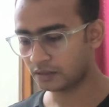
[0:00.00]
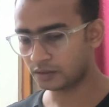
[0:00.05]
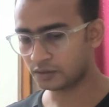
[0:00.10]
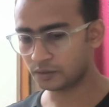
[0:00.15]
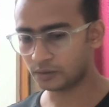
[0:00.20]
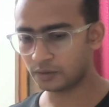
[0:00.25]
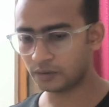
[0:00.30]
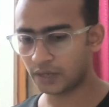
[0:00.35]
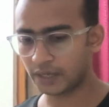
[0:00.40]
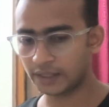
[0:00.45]

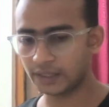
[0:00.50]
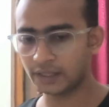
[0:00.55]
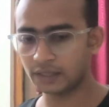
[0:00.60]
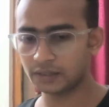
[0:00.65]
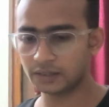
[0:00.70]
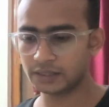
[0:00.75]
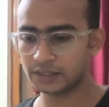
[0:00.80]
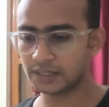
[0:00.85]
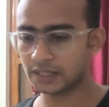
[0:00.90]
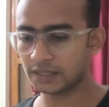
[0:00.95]
So I
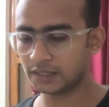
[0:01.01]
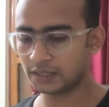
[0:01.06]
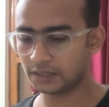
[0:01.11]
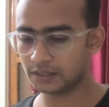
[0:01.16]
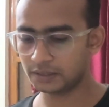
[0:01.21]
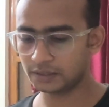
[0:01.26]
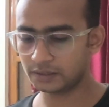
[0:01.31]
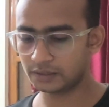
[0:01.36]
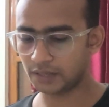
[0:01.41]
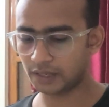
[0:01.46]
think these are
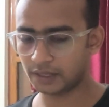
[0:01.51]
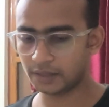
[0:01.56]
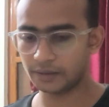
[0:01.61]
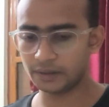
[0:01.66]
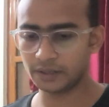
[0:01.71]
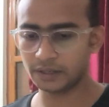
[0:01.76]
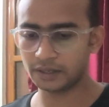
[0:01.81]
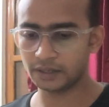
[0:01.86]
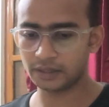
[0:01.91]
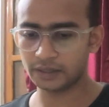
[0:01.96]
the
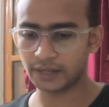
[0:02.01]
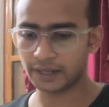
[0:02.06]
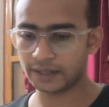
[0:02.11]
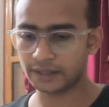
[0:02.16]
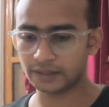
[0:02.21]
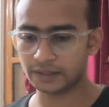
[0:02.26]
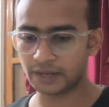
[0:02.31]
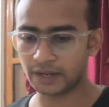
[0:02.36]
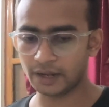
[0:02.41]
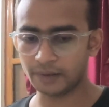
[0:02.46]

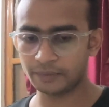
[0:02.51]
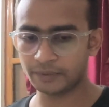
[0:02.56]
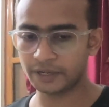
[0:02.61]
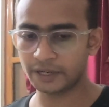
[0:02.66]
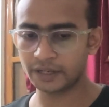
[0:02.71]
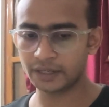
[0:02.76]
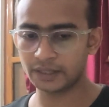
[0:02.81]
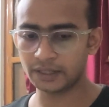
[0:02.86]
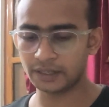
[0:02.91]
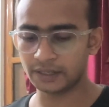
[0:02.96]
like I have
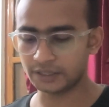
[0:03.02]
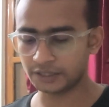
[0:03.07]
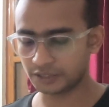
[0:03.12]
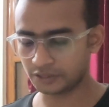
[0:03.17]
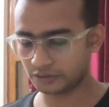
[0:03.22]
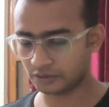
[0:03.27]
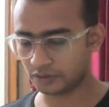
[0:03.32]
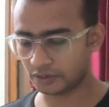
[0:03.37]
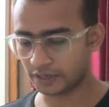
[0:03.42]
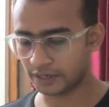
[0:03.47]
created the
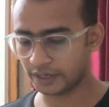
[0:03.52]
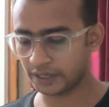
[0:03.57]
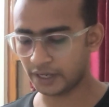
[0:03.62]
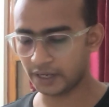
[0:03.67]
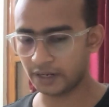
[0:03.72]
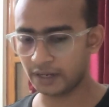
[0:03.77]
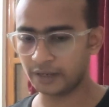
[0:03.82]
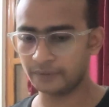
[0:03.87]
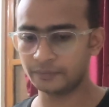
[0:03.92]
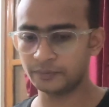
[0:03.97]
list already,
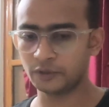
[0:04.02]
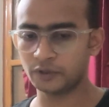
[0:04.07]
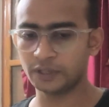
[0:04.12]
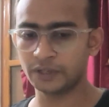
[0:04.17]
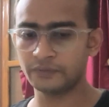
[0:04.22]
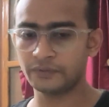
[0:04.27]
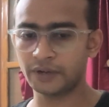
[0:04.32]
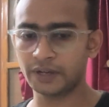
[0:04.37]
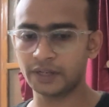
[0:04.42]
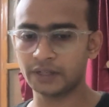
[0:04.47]
and I've
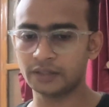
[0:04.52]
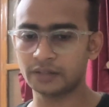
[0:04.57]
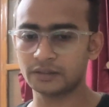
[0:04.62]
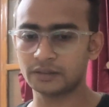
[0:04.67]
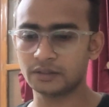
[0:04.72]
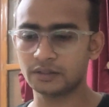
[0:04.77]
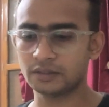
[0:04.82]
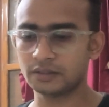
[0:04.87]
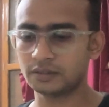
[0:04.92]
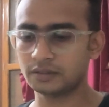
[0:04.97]

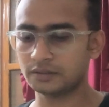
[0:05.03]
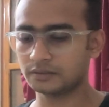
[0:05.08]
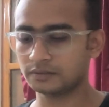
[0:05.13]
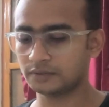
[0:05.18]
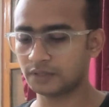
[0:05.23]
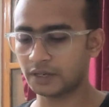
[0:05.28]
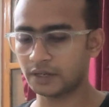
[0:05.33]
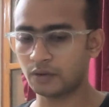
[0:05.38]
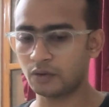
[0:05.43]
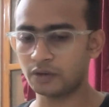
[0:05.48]
defined
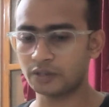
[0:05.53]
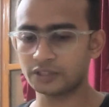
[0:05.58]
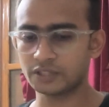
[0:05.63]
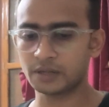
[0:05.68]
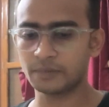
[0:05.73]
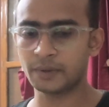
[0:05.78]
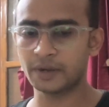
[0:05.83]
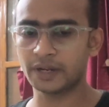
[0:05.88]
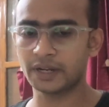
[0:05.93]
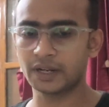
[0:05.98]
the North
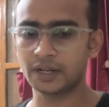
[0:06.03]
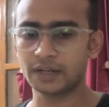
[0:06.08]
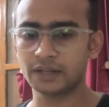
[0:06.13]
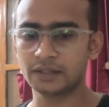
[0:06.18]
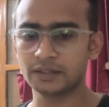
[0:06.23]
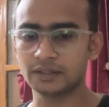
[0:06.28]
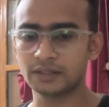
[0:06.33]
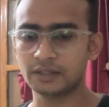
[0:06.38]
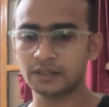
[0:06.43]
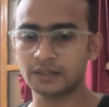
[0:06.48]
Star metric
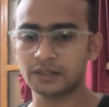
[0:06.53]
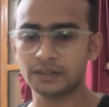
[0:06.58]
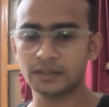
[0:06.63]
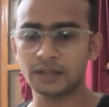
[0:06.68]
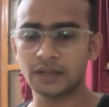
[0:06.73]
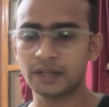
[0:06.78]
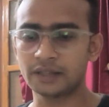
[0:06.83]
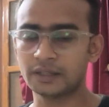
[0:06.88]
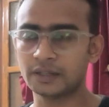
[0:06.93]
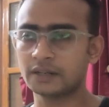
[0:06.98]
and
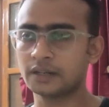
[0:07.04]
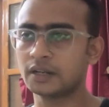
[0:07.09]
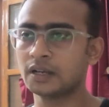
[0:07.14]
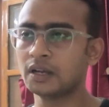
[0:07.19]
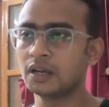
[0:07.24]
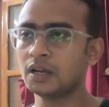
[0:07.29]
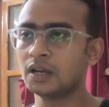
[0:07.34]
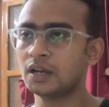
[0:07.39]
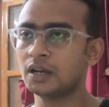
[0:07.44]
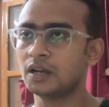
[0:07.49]
the other
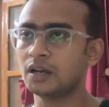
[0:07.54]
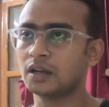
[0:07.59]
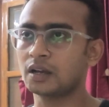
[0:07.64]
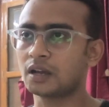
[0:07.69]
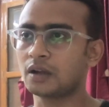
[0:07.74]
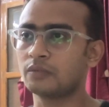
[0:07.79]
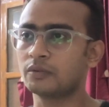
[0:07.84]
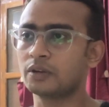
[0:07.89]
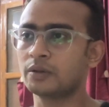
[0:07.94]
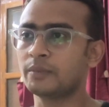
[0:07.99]

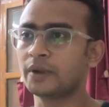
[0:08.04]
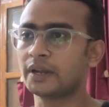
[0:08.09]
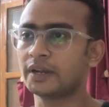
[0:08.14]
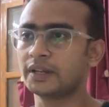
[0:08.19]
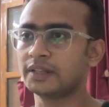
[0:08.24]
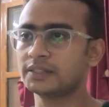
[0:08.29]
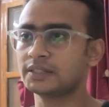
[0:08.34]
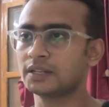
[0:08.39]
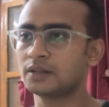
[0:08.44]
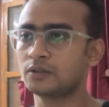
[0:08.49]
counter
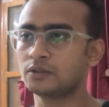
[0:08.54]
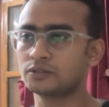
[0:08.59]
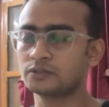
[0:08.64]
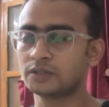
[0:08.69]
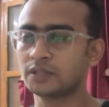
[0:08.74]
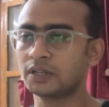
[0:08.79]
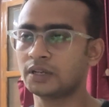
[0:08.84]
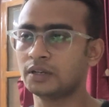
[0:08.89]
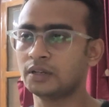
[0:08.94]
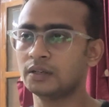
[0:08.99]
matrix, and
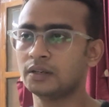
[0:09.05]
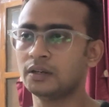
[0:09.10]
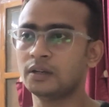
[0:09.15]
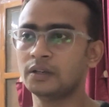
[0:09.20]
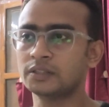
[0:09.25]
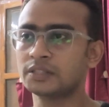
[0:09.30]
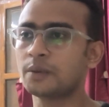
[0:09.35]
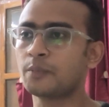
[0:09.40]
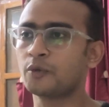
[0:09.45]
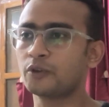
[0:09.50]
also
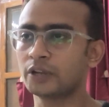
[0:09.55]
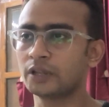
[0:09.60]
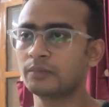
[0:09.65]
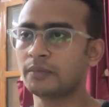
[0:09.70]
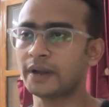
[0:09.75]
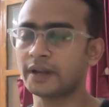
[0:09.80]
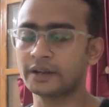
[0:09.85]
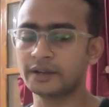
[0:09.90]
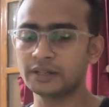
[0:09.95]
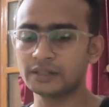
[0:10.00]
the
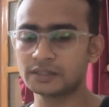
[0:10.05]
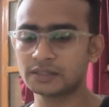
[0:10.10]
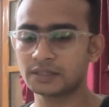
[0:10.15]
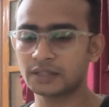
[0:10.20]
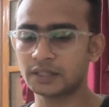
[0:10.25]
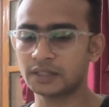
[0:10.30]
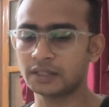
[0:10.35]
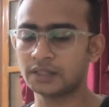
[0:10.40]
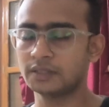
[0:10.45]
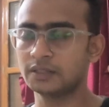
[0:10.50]
supporting matrix.
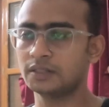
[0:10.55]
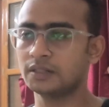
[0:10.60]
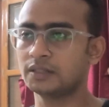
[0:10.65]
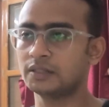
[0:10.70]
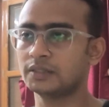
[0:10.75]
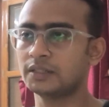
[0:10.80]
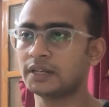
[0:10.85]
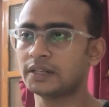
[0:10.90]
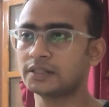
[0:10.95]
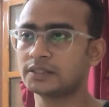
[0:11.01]
I think
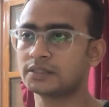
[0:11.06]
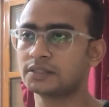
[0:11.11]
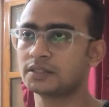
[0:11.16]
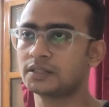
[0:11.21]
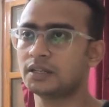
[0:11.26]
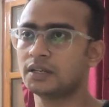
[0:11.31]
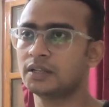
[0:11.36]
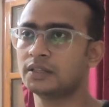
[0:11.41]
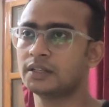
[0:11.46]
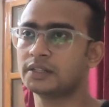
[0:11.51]

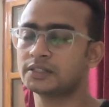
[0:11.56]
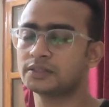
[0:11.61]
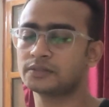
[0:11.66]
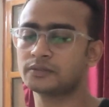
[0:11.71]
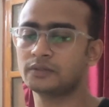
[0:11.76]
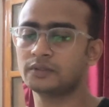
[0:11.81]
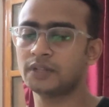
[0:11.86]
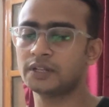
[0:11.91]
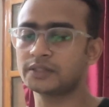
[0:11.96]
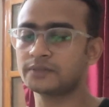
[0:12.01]

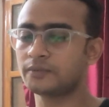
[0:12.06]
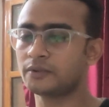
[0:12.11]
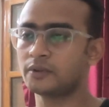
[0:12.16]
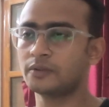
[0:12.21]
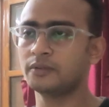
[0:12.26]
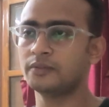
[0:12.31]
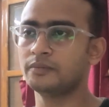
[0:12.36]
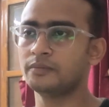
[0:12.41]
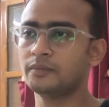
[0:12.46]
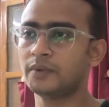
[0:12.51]
that's
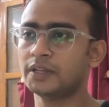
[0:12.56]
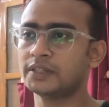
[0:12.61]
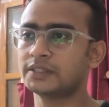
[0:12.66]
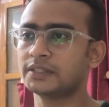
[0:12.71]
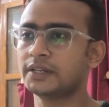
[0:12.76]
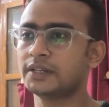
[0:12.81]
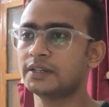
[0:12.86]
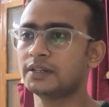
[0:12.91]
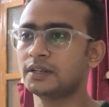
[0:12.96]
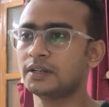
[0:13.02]
for my
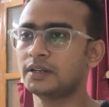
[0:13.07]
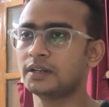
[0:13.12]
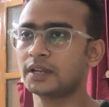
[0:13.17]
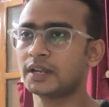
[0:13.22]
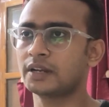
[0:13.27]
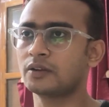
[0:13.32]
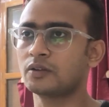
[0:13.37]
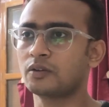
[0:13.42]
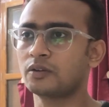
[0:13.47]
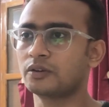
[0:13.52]
side. I
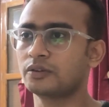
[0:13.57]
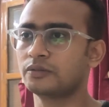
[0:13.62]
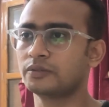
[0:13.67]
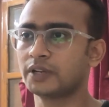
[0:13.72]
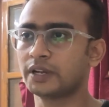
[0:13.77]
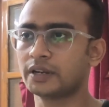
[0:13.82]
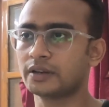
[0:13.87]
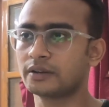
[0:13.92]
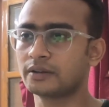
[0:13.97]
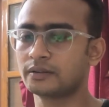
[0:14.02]
can
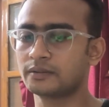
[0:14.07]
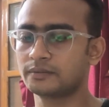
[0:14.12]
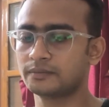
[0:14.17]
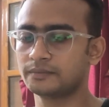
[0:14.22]
conclude here.